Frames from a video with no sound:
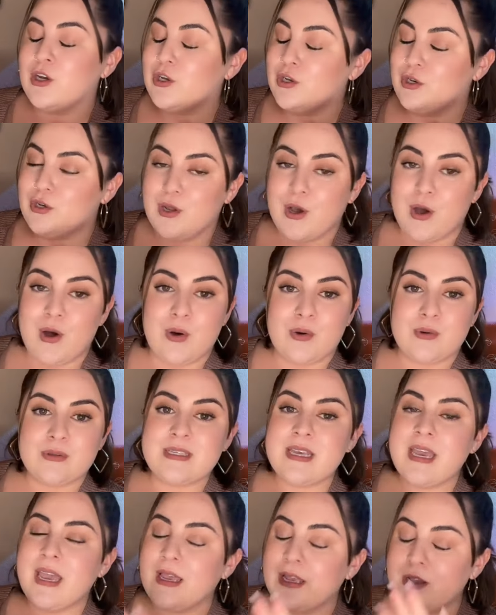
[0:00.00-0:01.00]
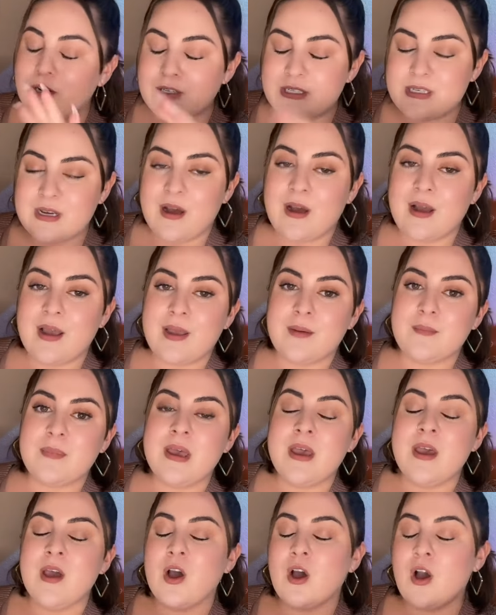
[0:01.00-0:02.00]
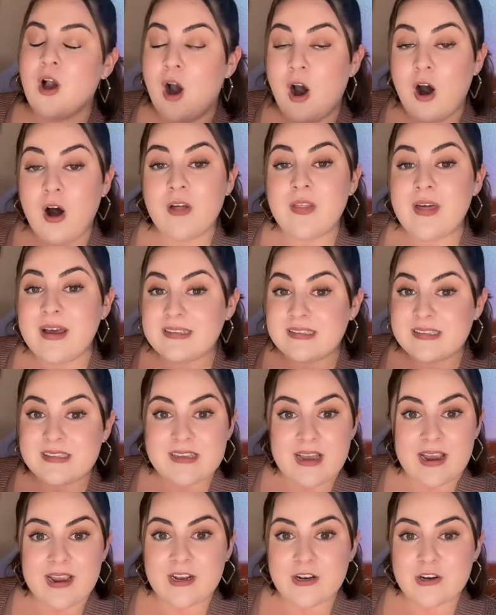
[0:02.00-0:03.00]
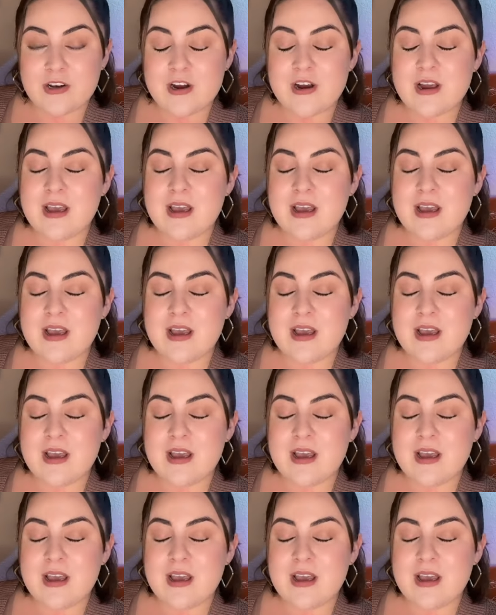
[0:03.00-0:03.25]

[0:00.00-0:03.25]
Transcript: No, take your time. Call that signer